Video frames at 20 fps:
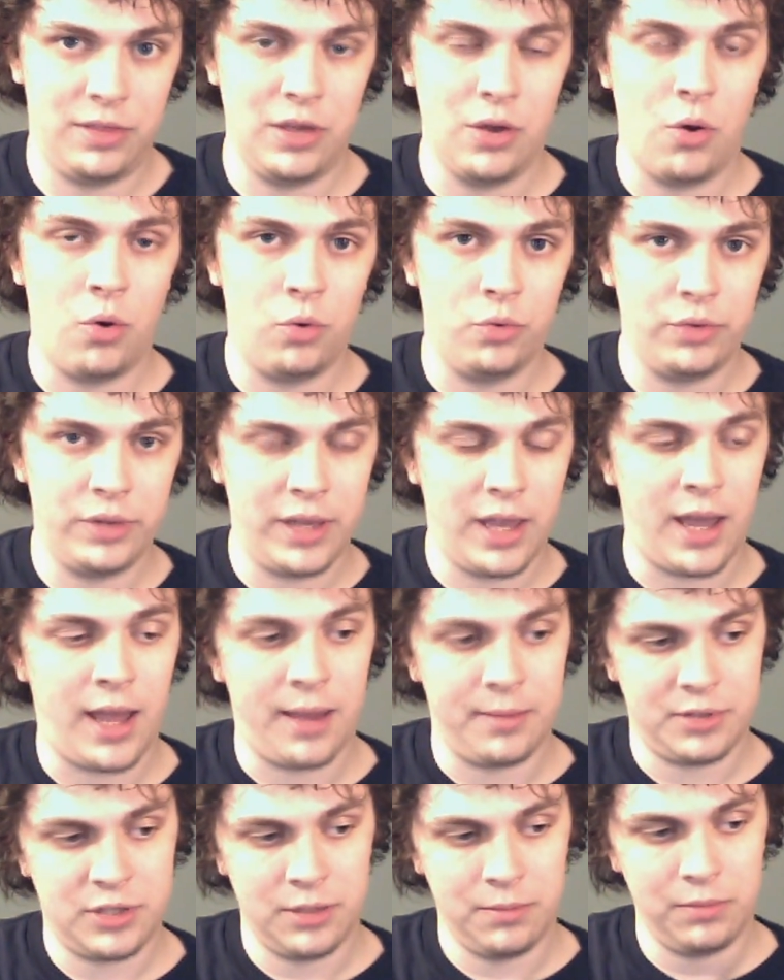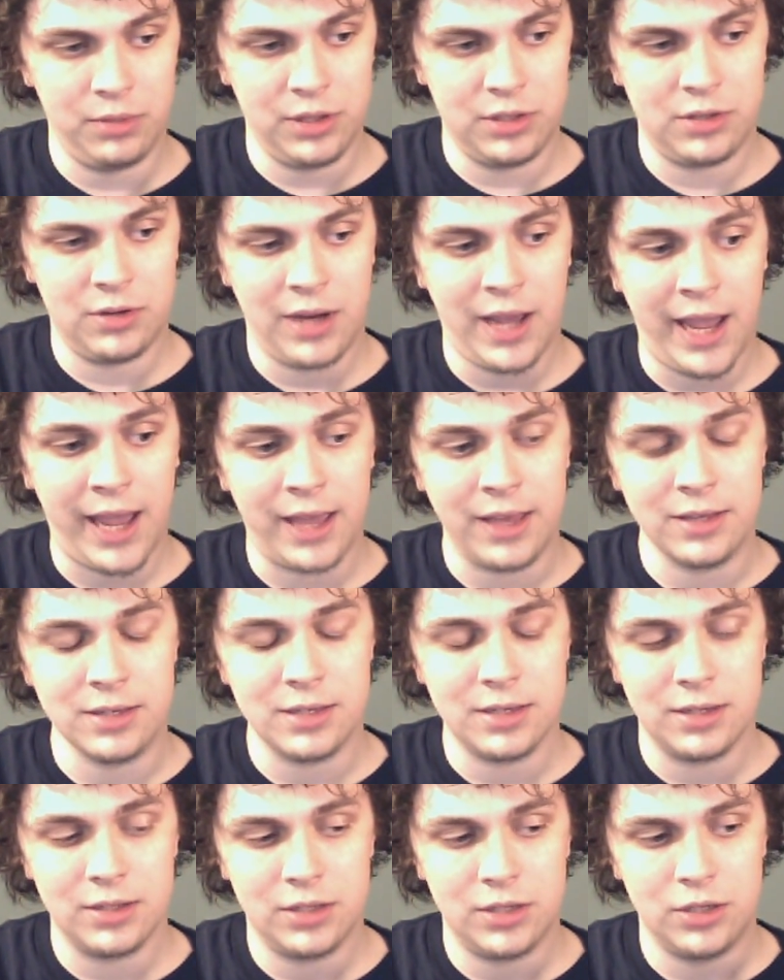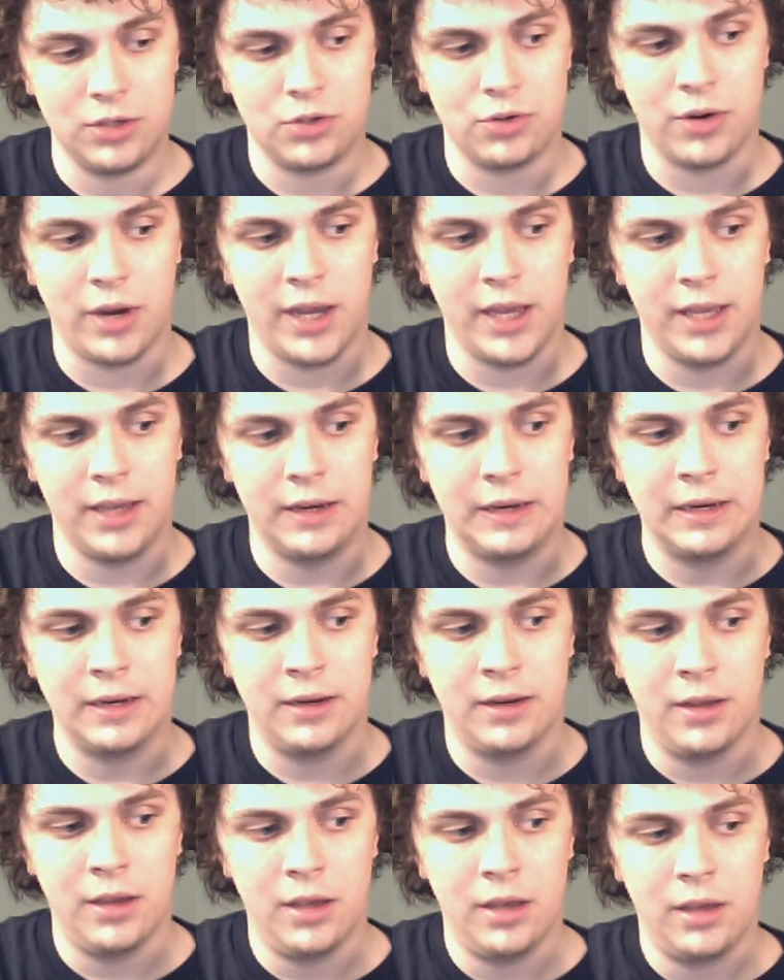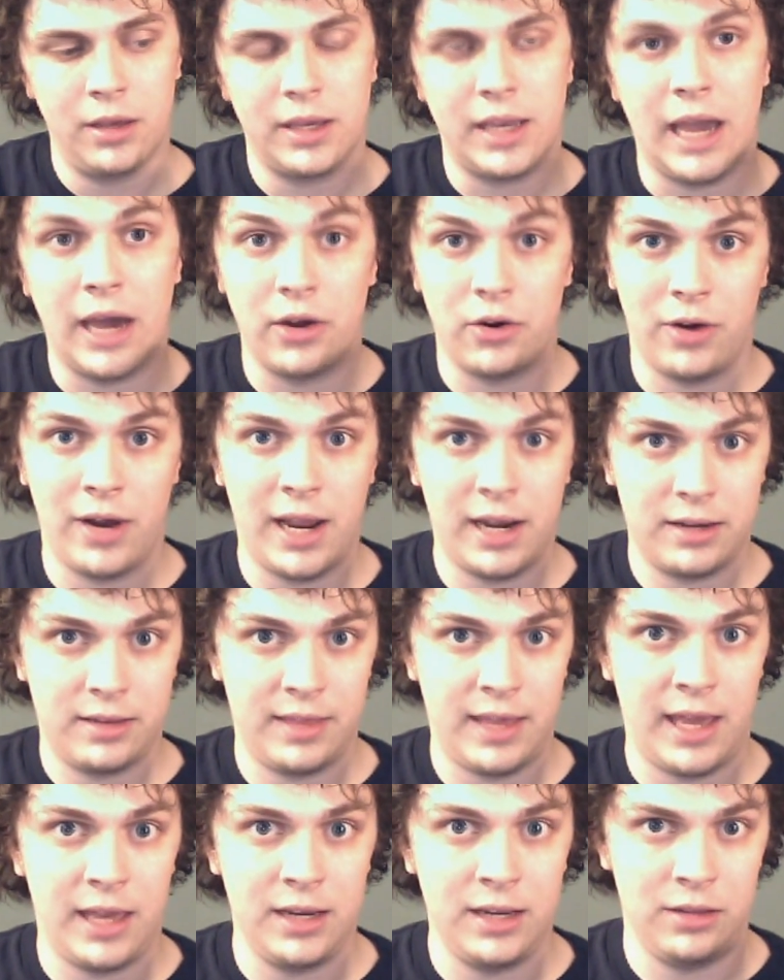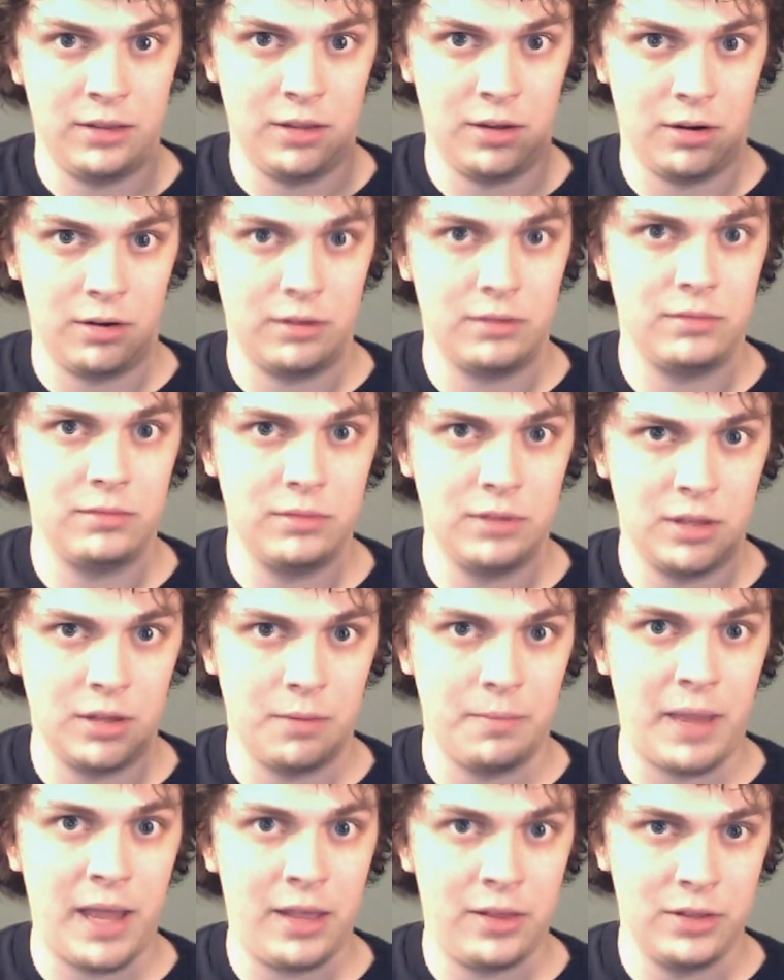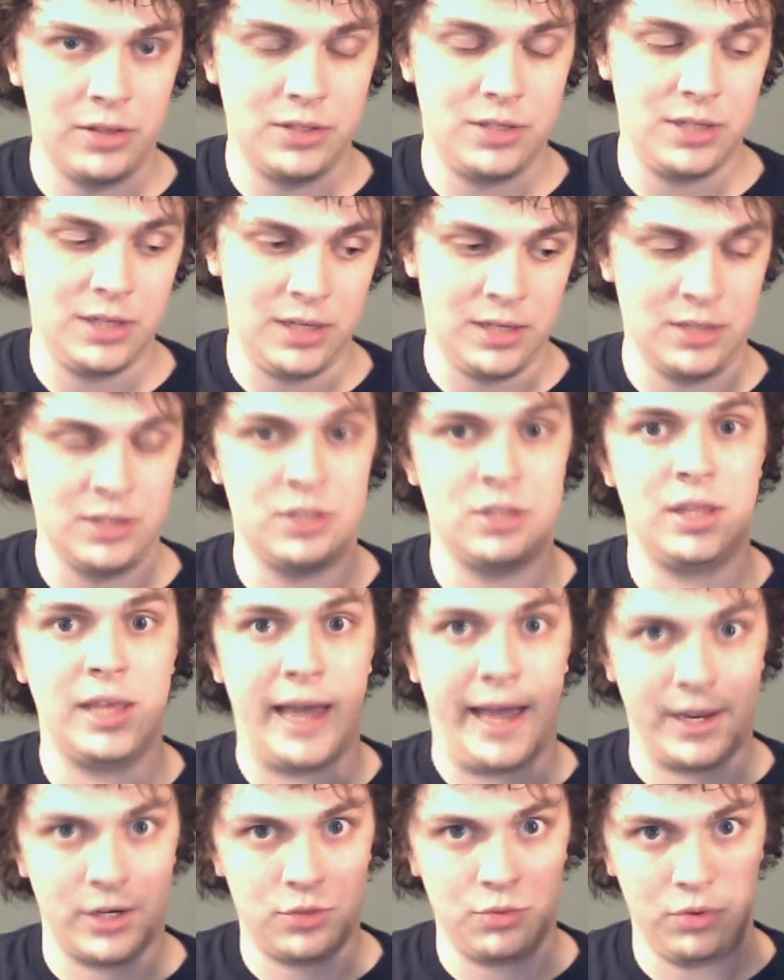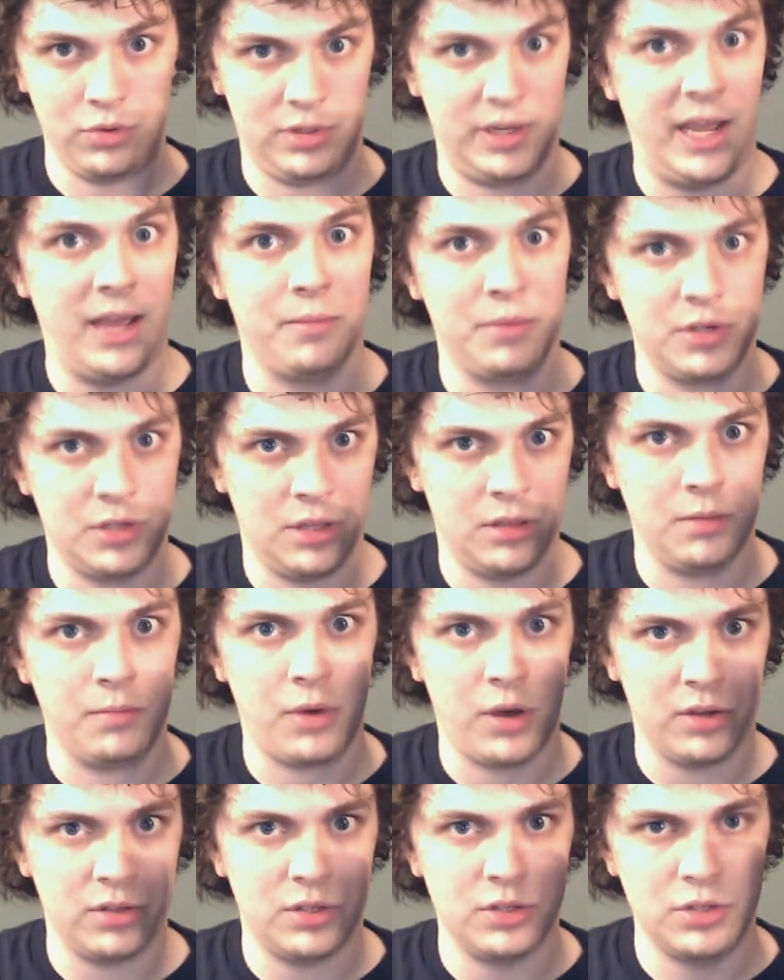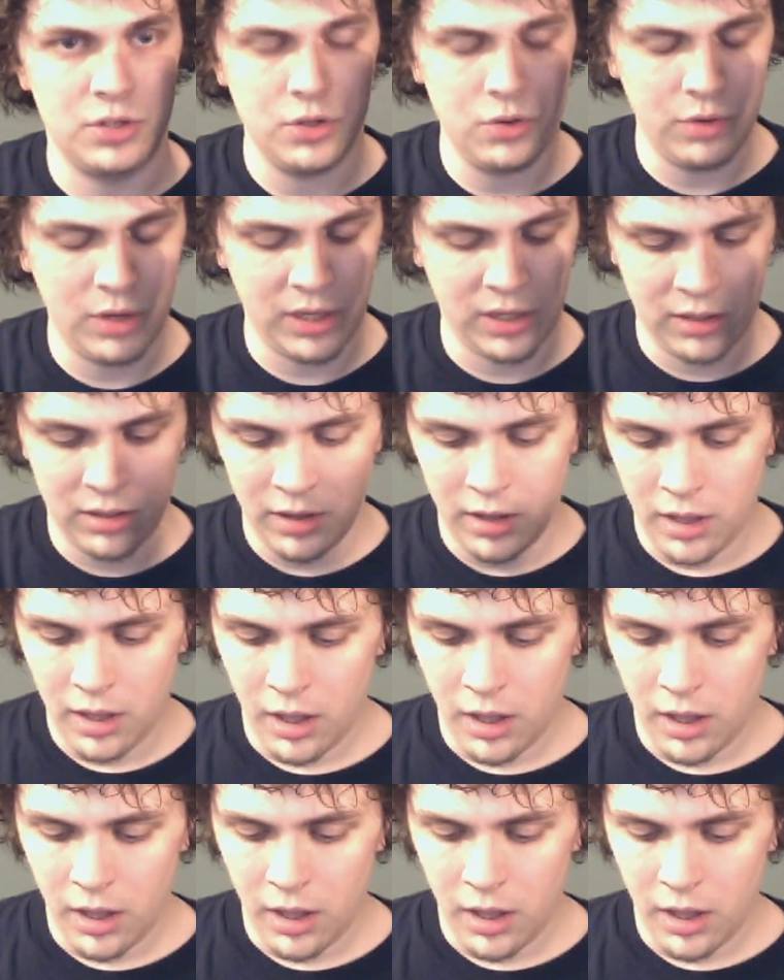the only option Blizzard has to try and counteract that in their balance is the actual damage that the boss is doing.